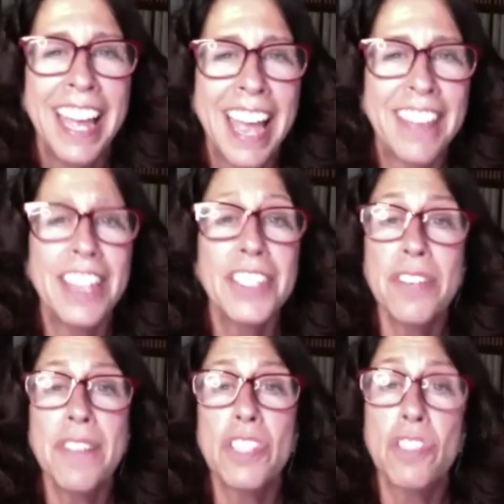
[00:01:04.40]
and the
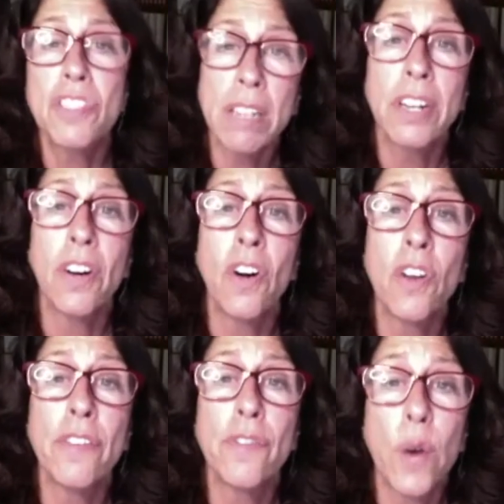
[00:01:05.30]
history of the struggle to earn
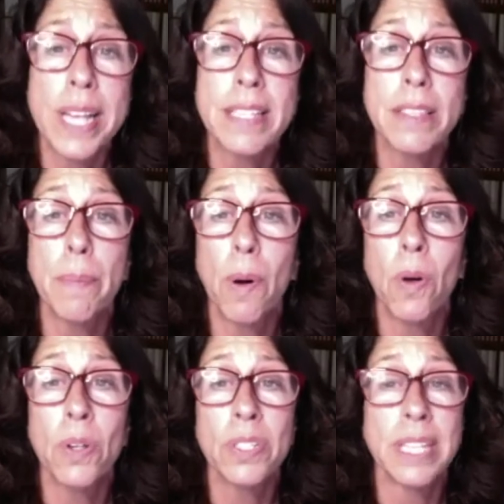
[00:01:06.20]
the voice at the
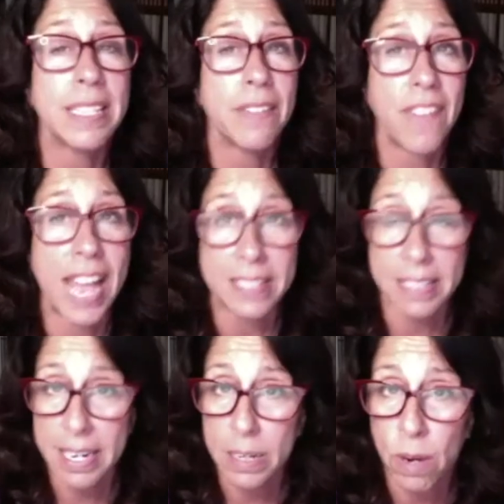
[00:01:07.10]
polls is a
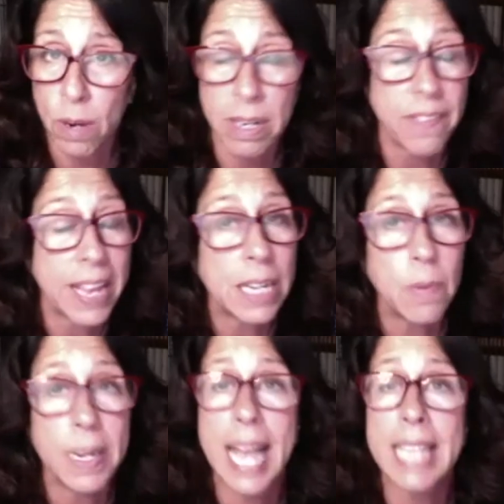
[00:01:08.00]
fascinating one. And if
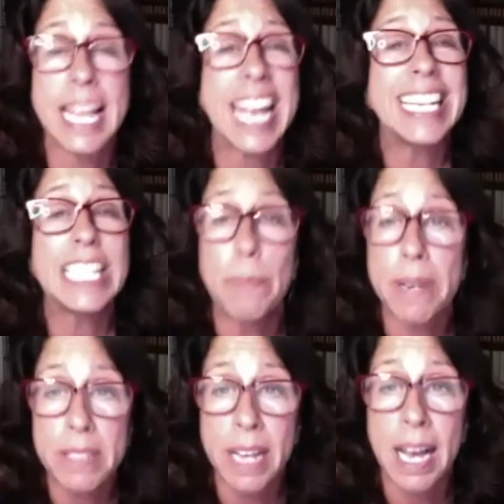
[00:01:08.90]
anyone has any
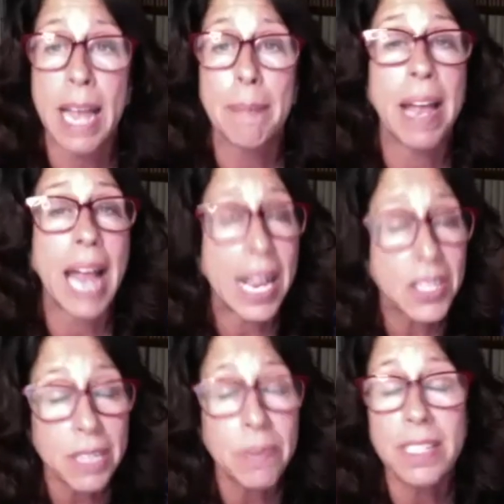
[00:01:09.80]
spare time, I
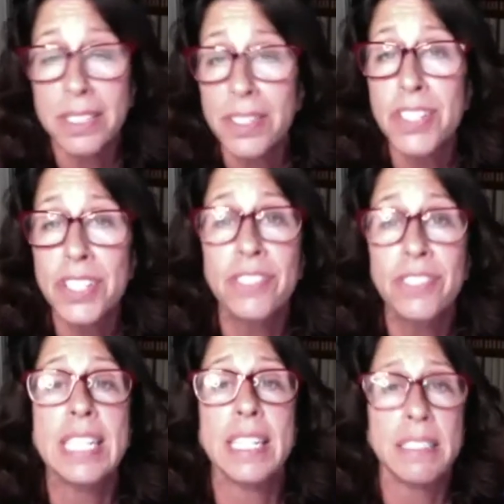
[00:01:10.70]
actually would encourage you to
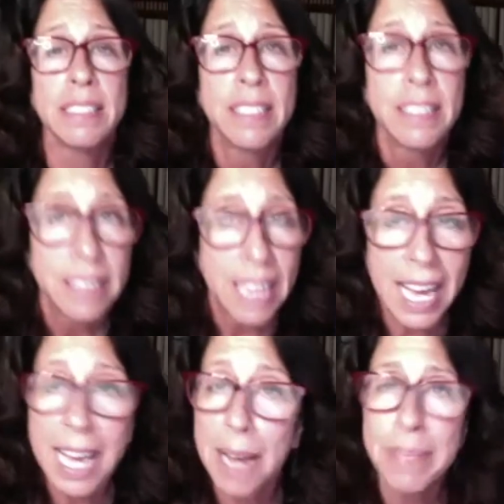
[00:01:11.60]
read it.
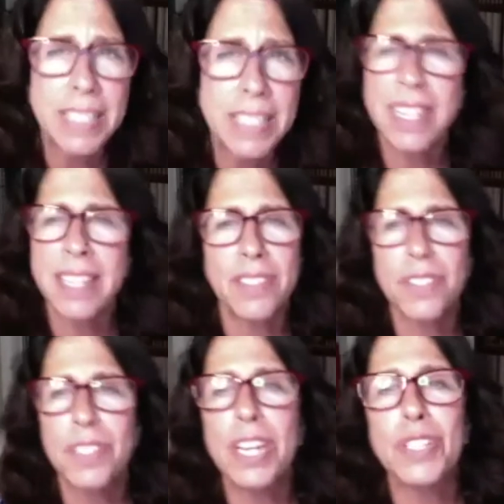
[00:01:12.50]
Um, it's,
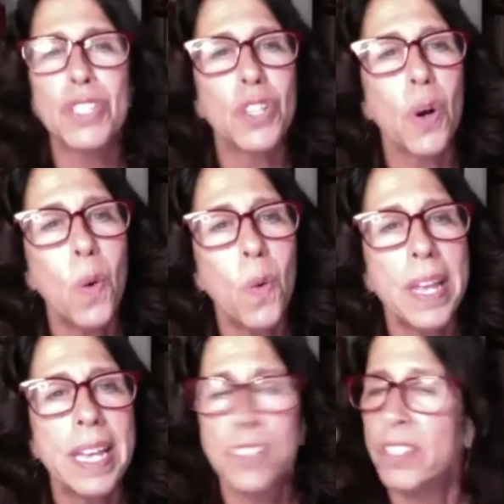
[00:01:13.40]
it's, it is
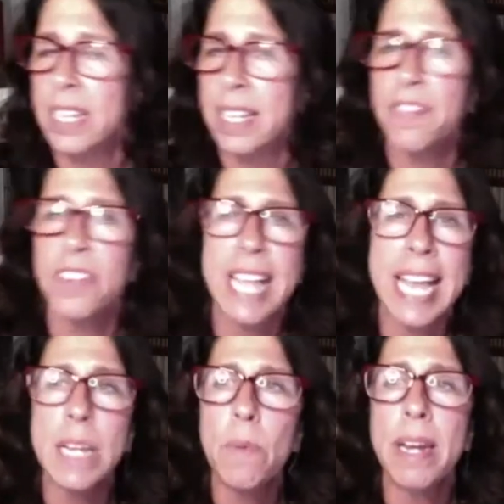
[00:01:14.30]
so interesting. And if there's
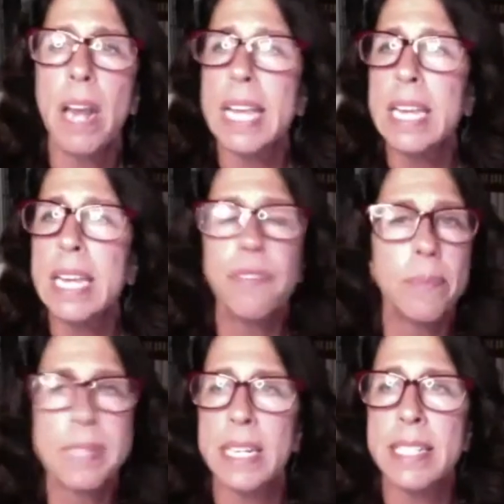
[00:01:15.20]
anyone here
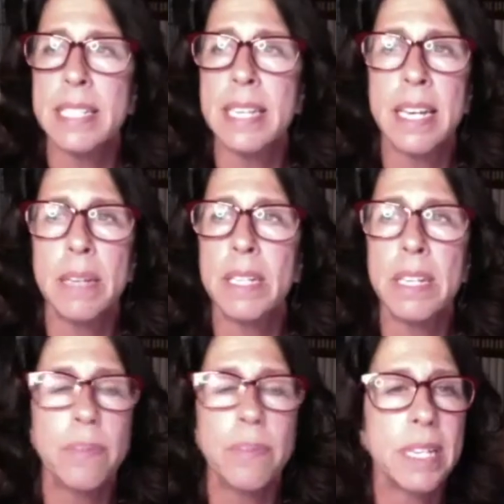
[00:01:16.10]
from Tennessee, anyone
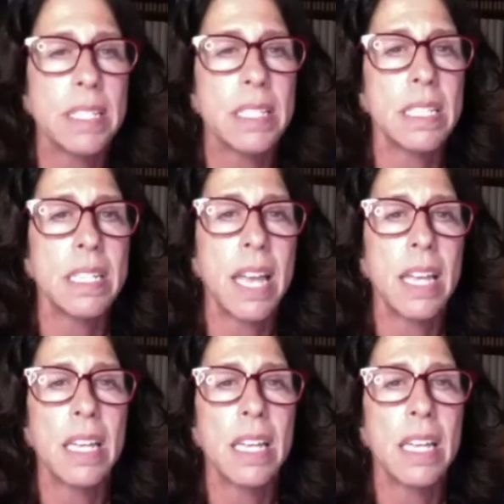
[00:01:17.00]
here from Tennessee today?